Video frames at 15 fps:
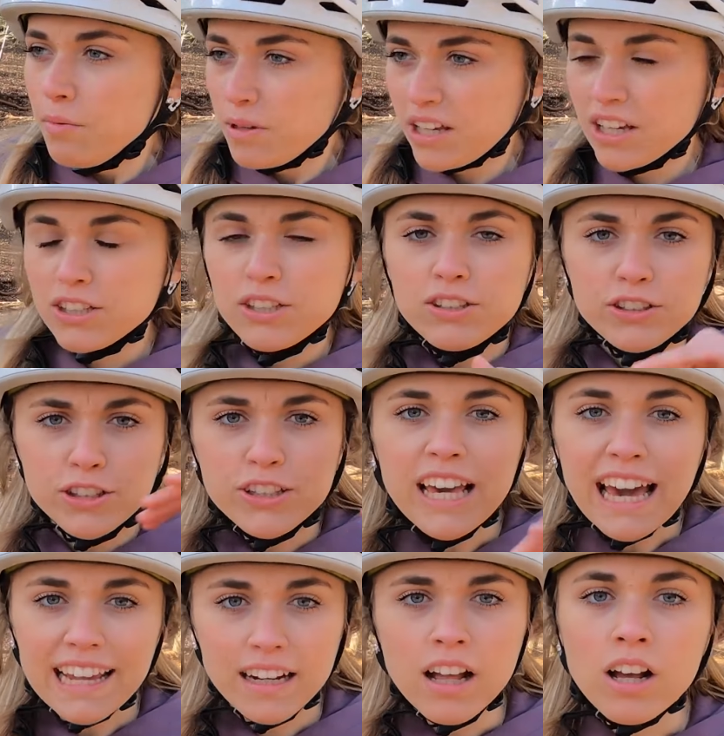because you do
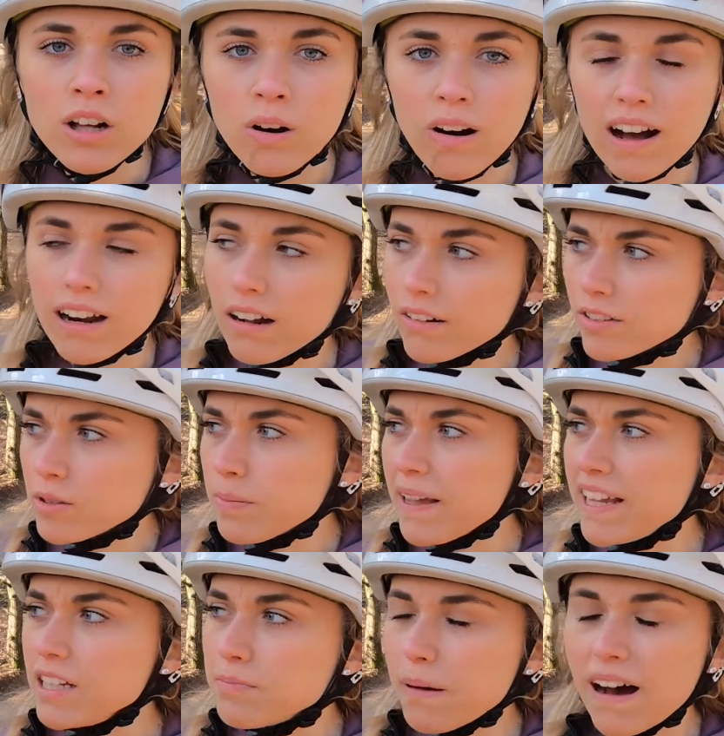gain quite a lot of
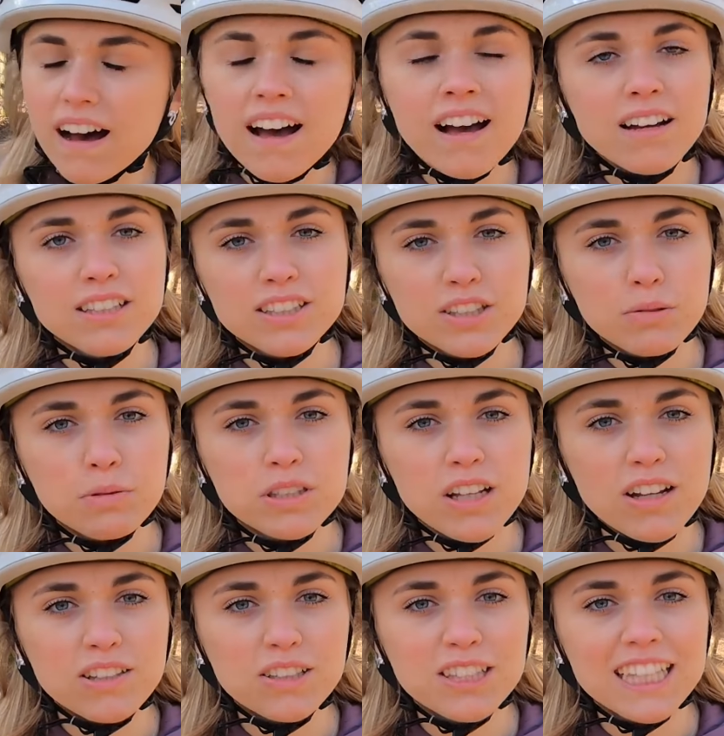speed. But super
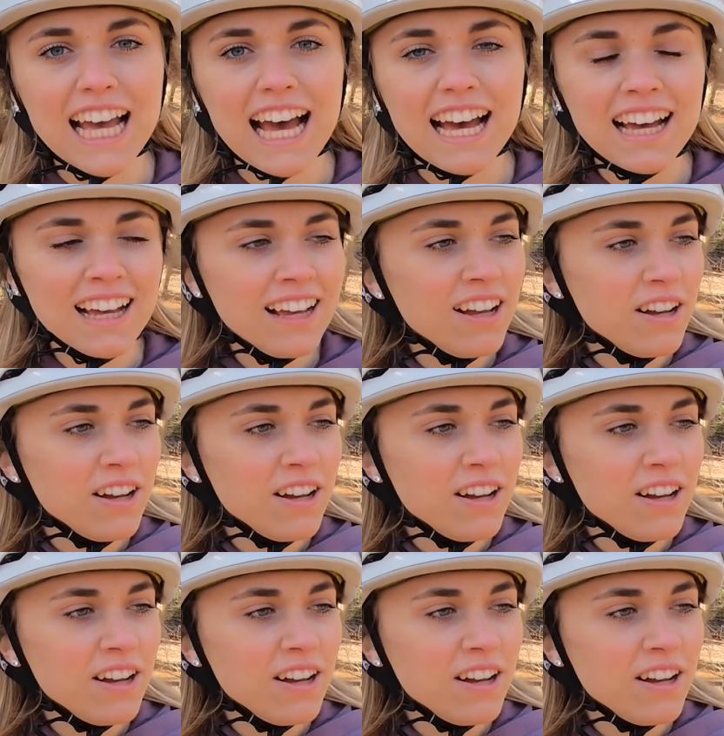stoked on that.